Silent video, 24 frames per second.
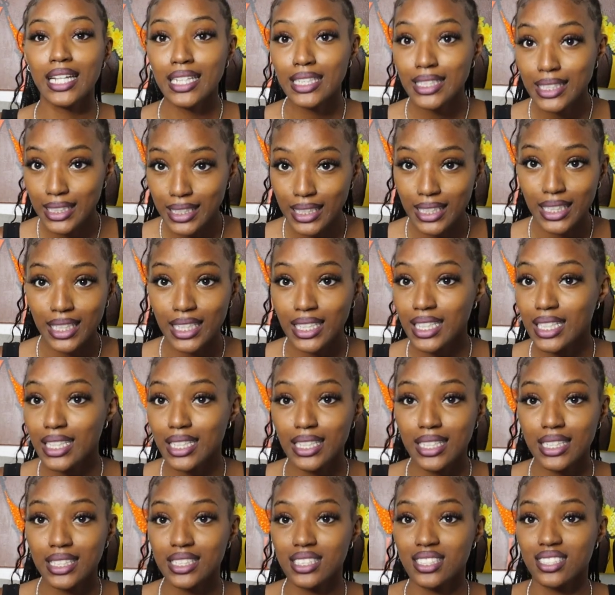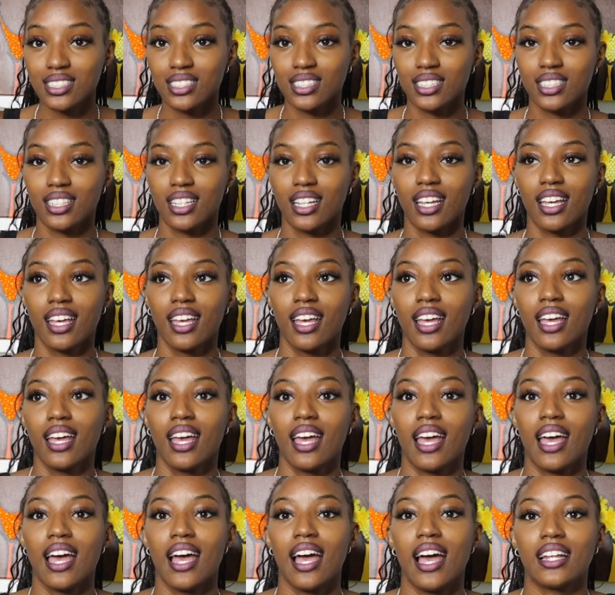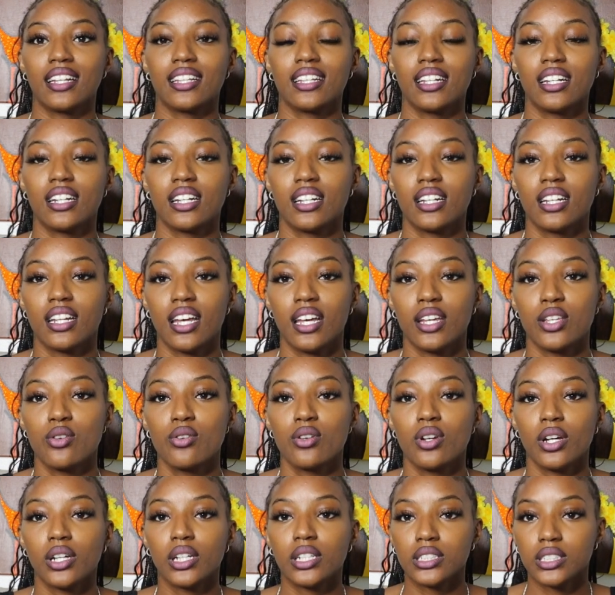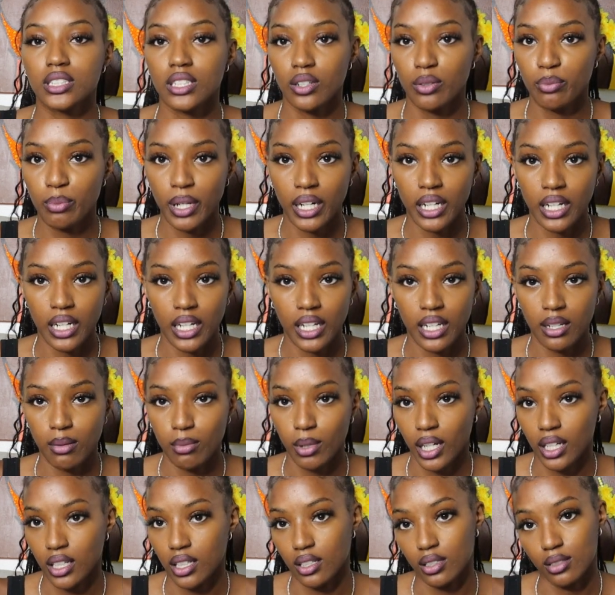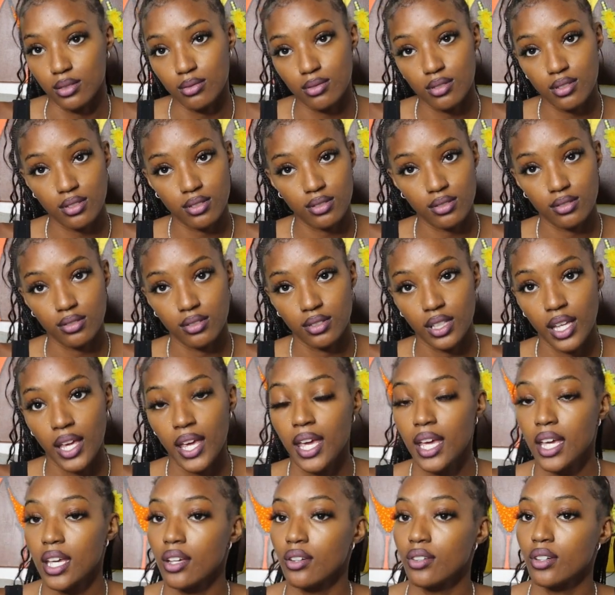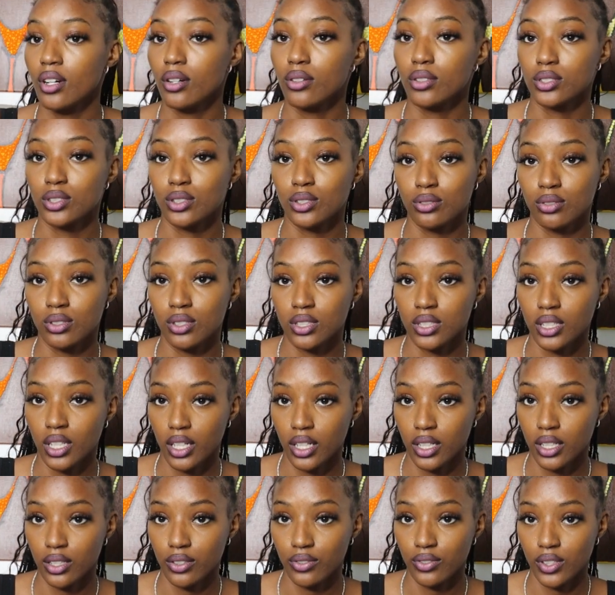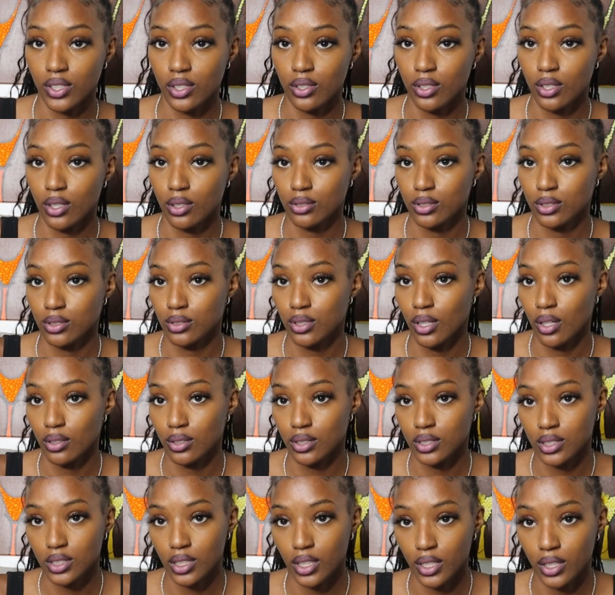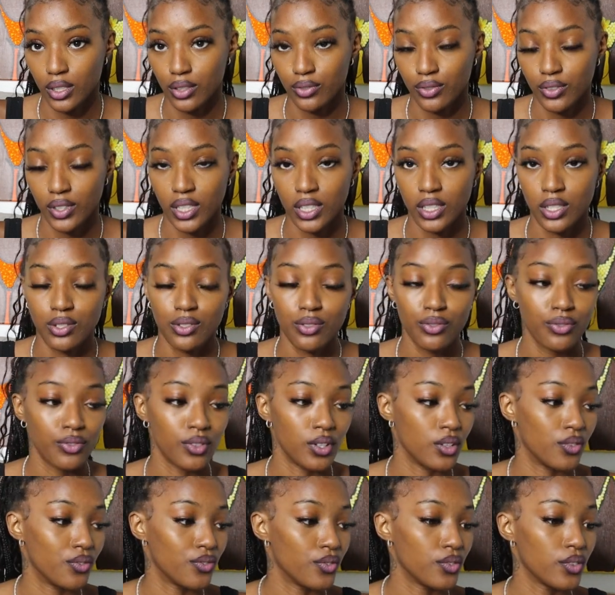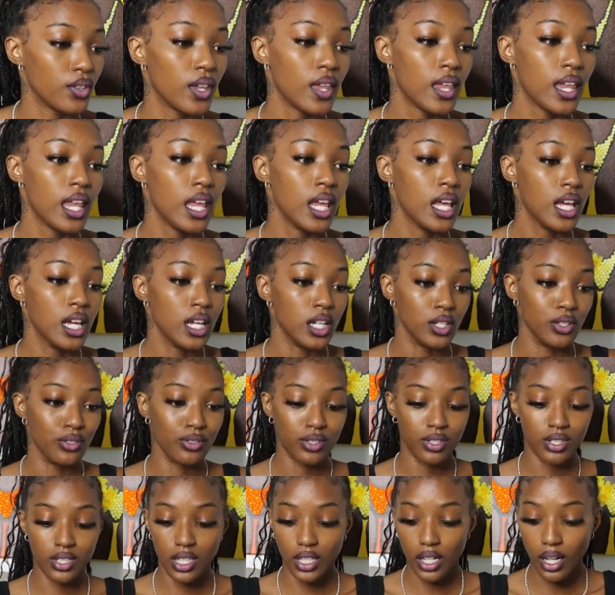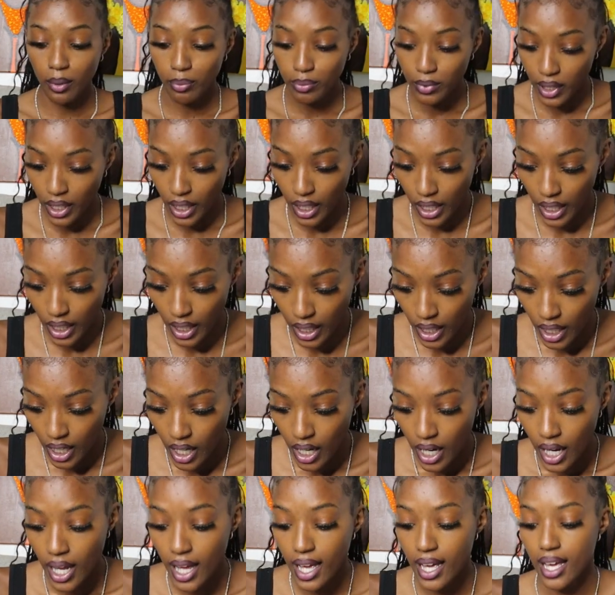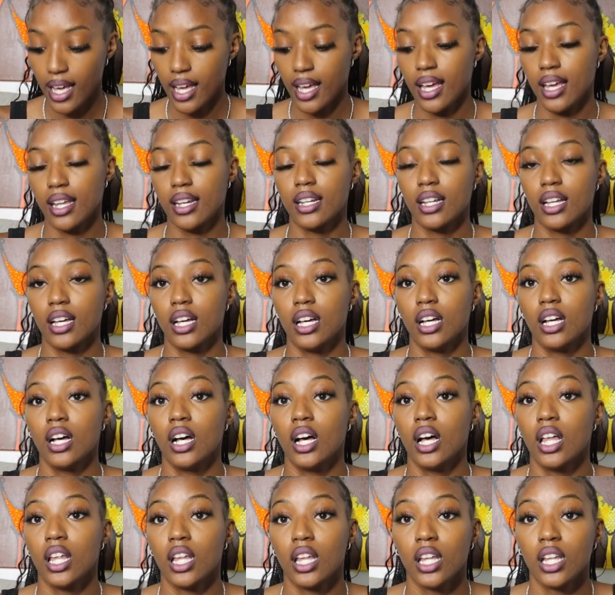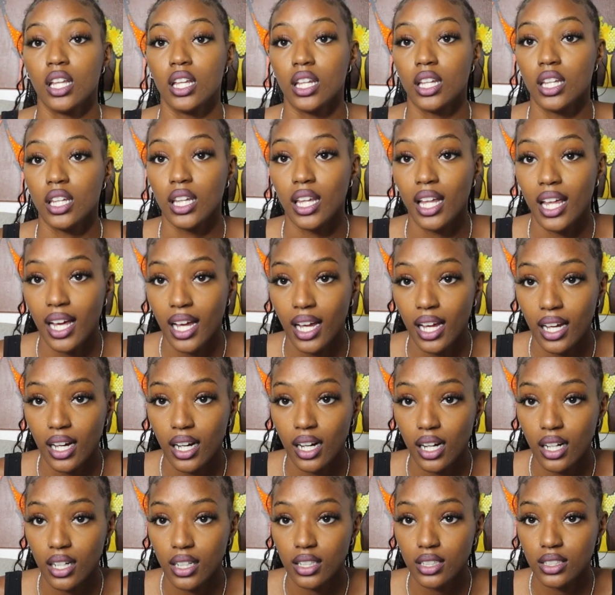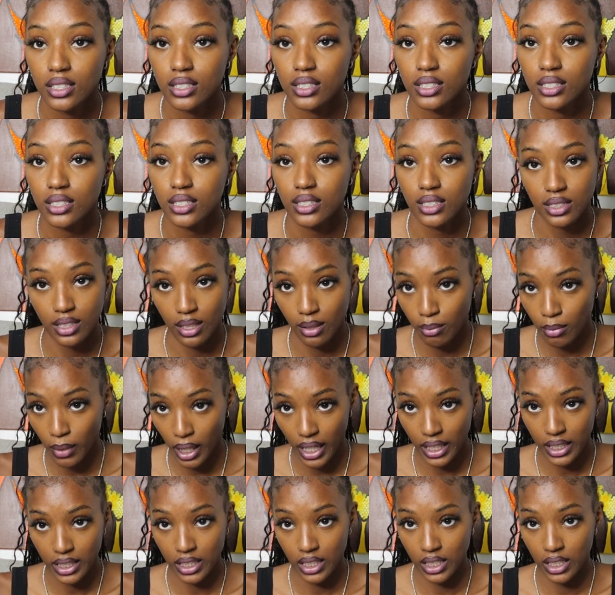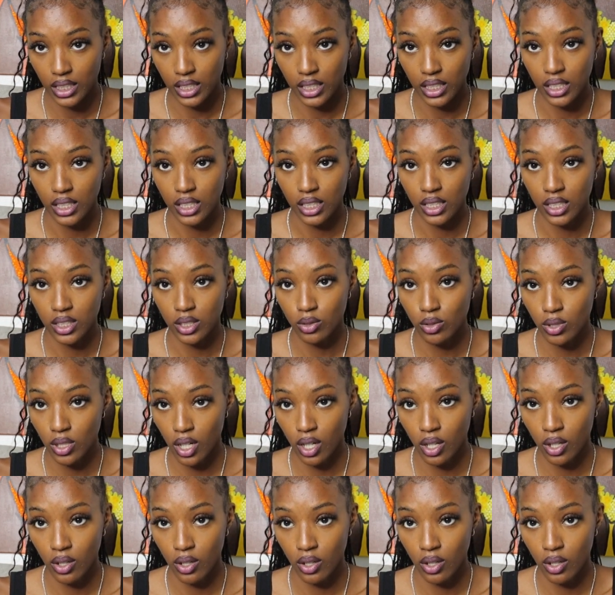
listen, because at the end of the day, you know yourself better than anybody else. You know what you deserve and you know what you don't deserve. And if you sit up there and let somebody, you